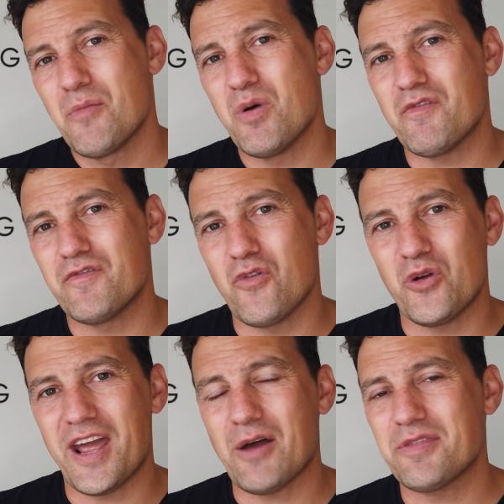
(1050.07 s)
But
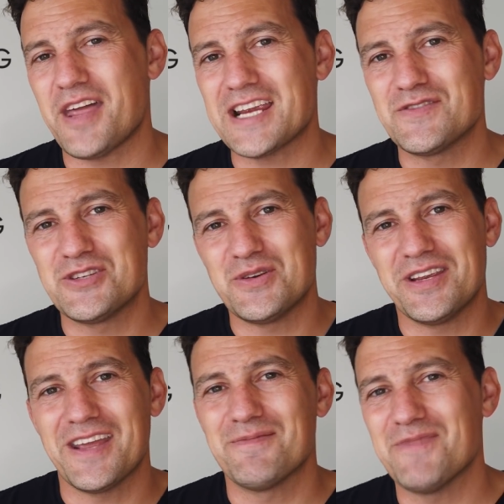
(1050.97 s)
for now, thanks for
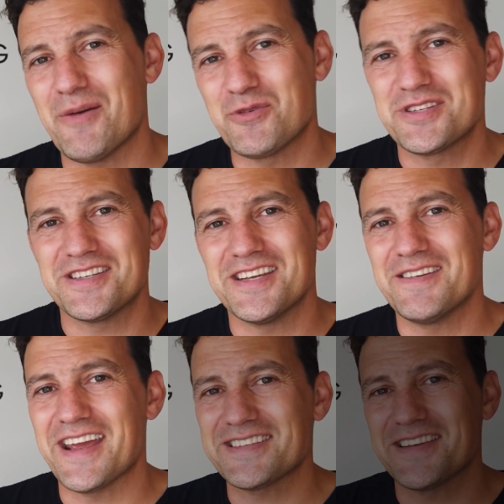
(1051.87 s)
tuning in and we'll see
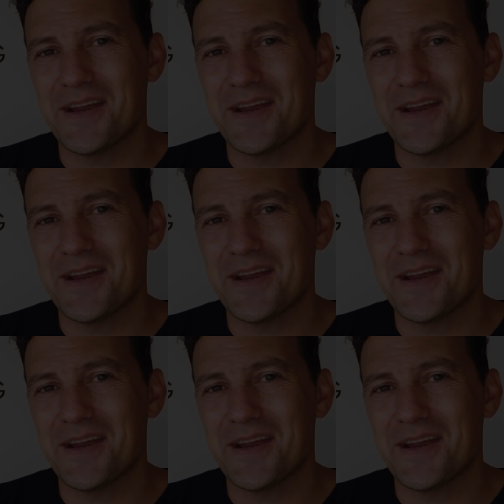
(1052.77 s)
you next